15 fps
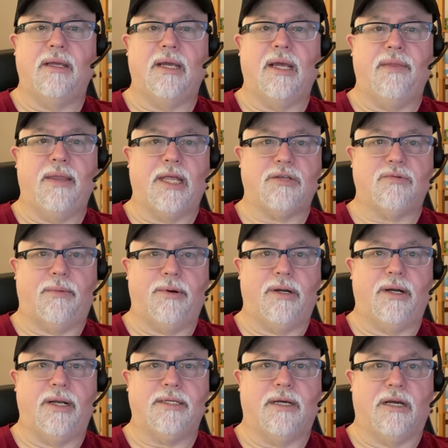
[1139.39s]
And that's what we're
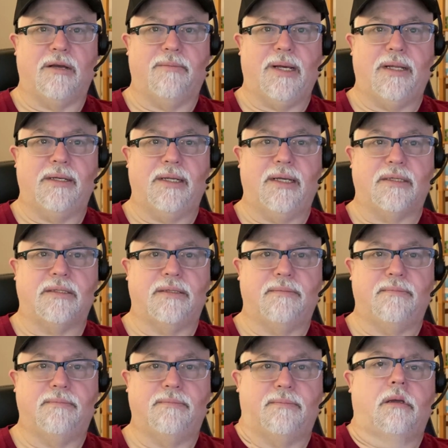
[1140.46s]
going to talk about next.
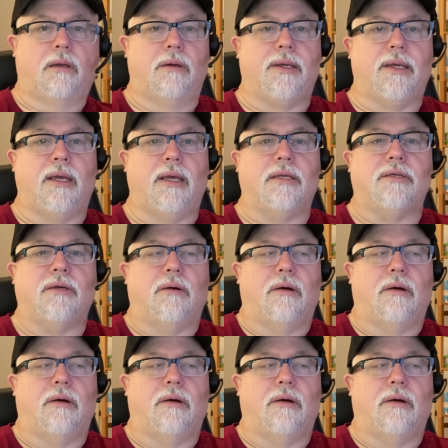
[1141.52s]
Okay, so